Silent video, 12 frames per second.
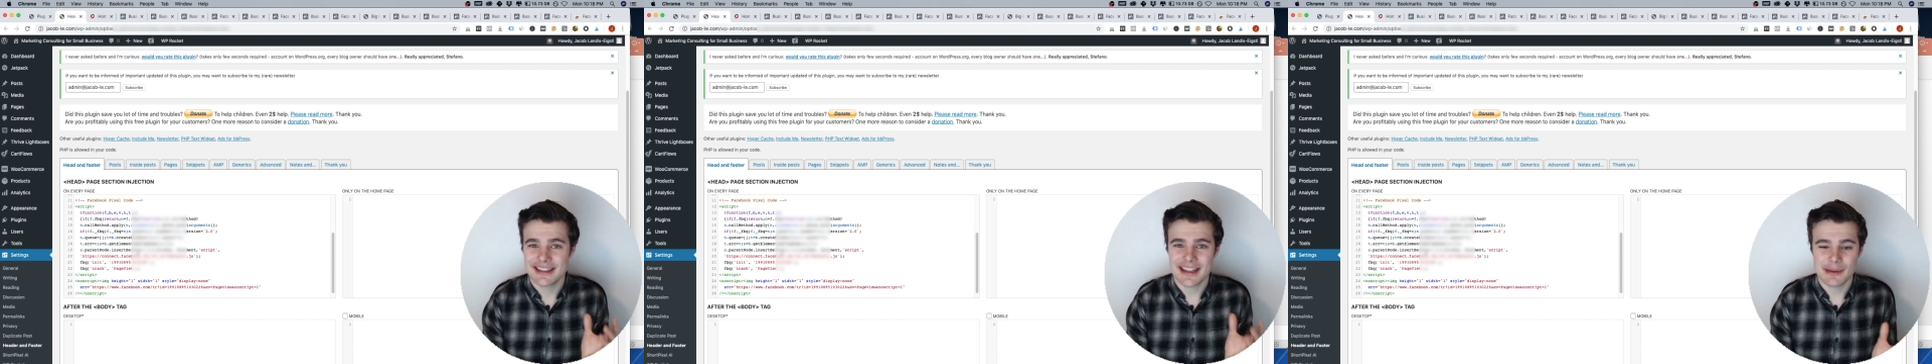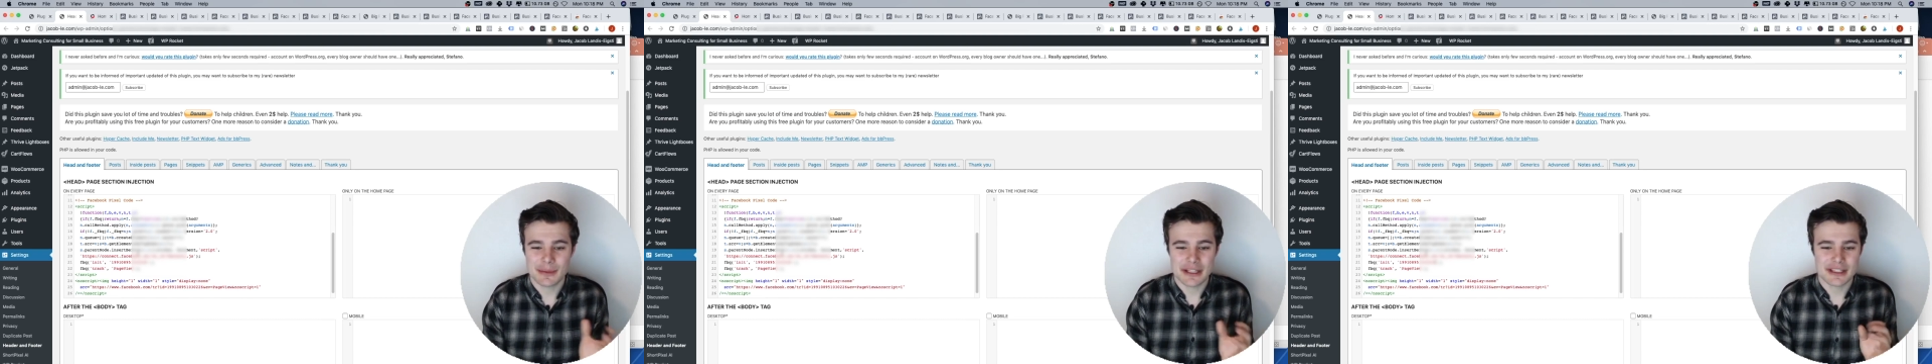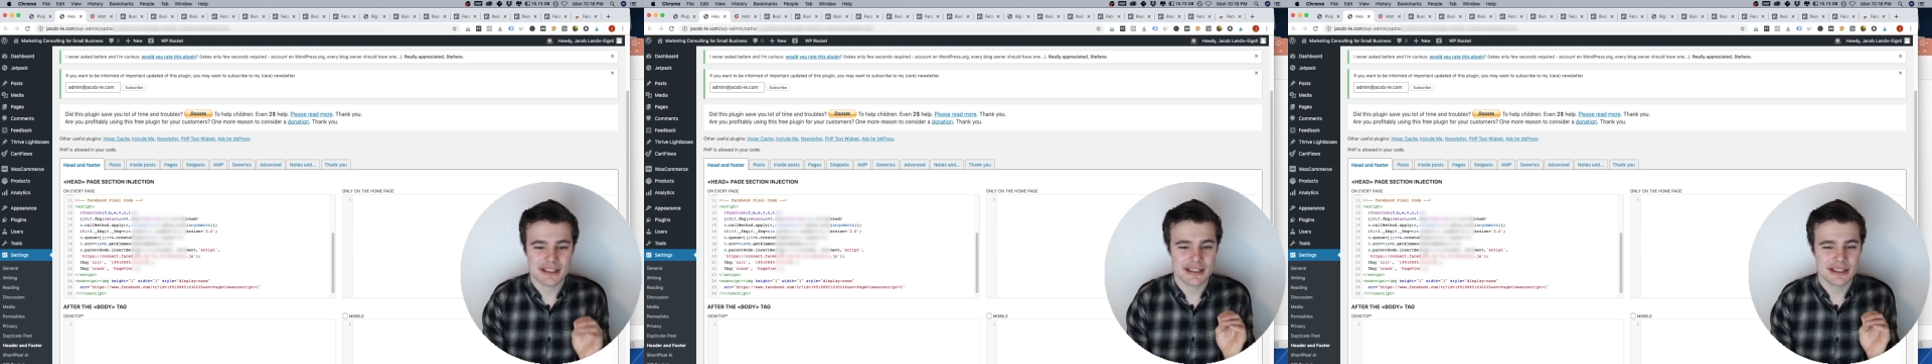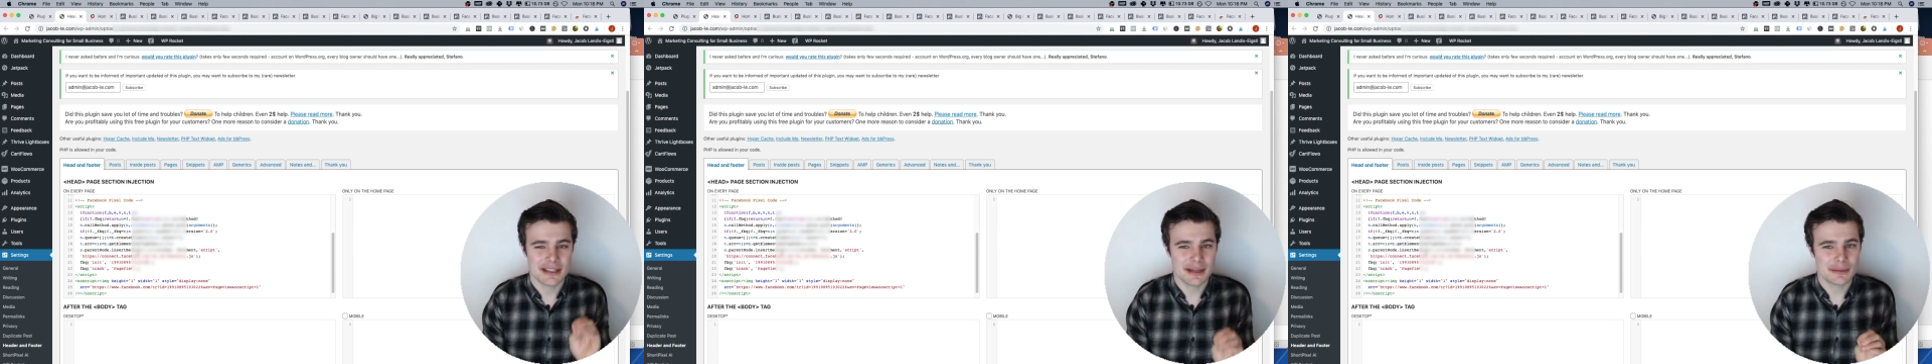that means the
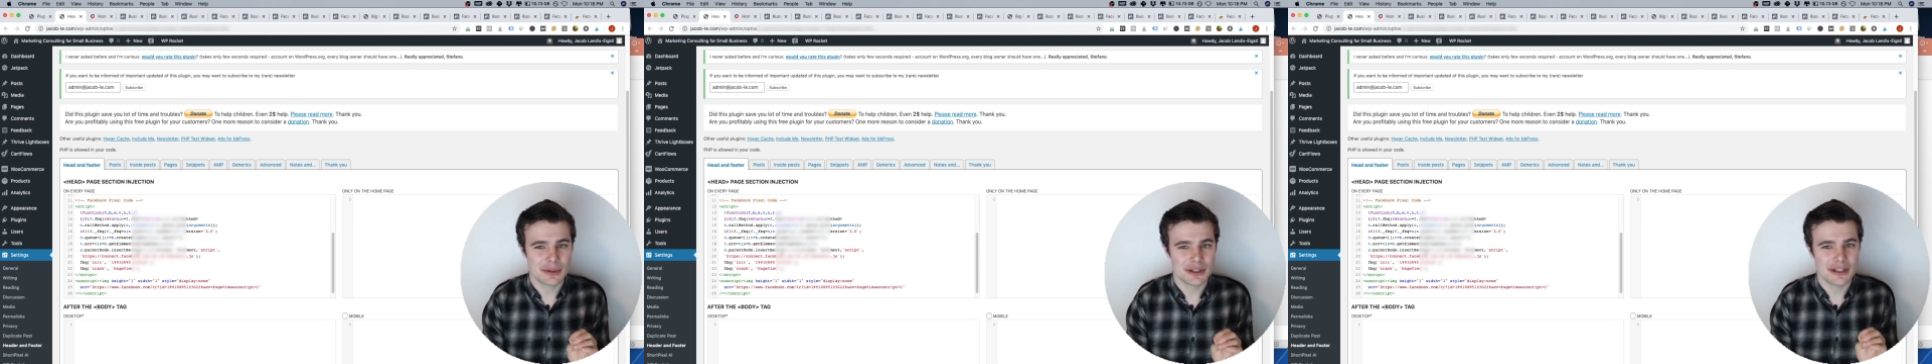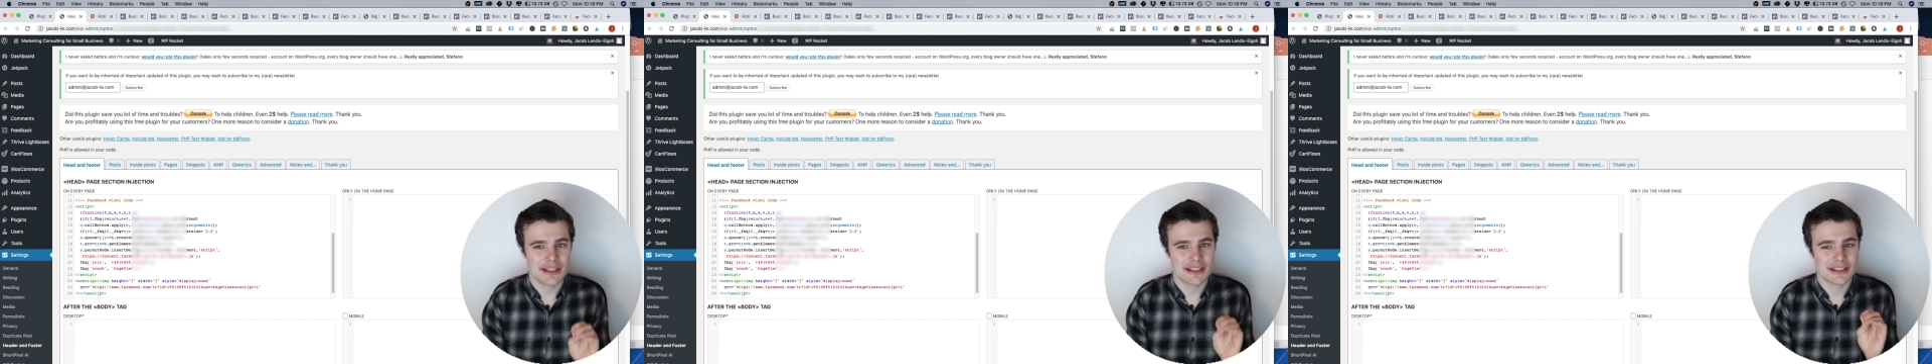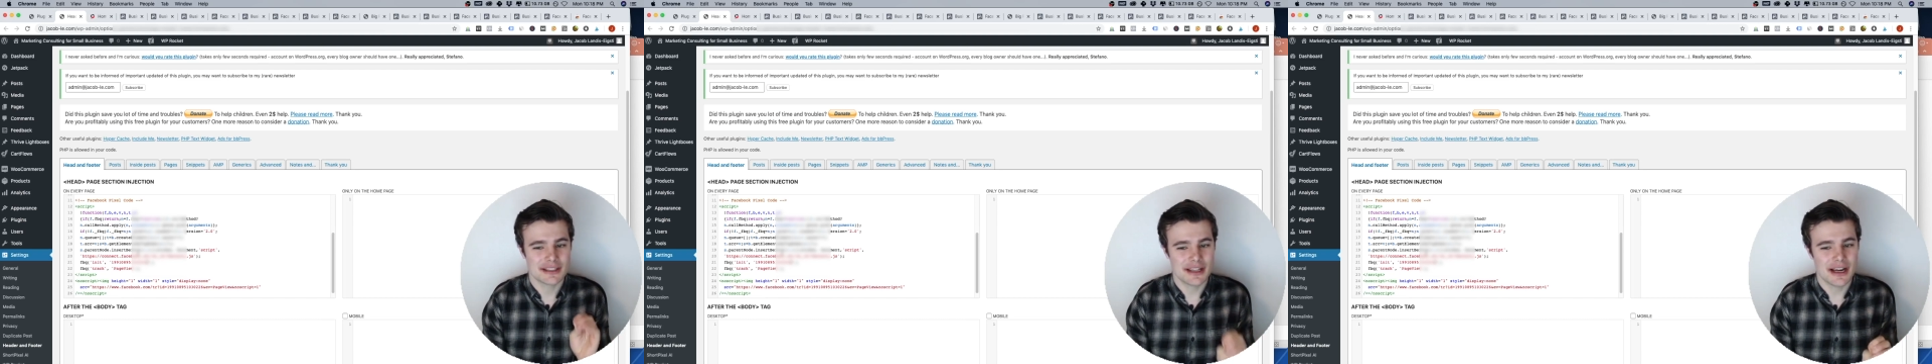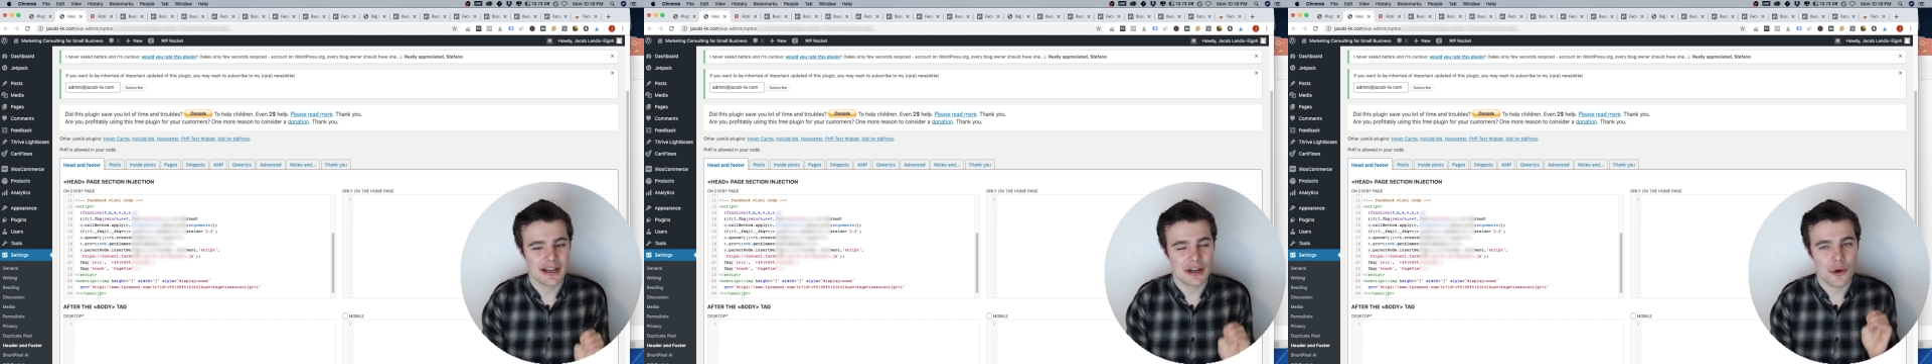number is
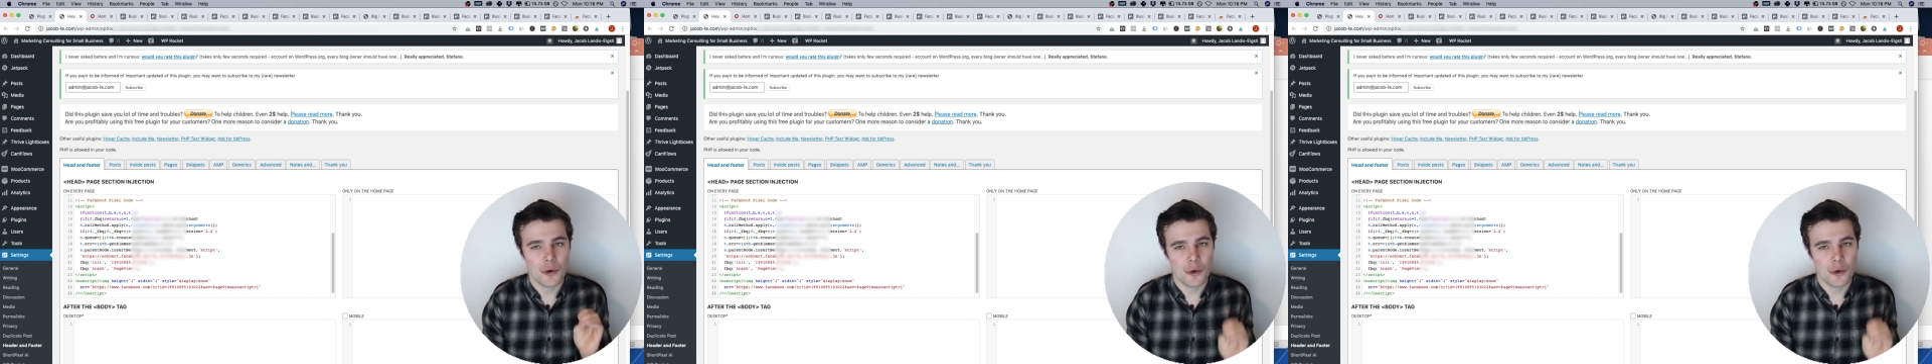not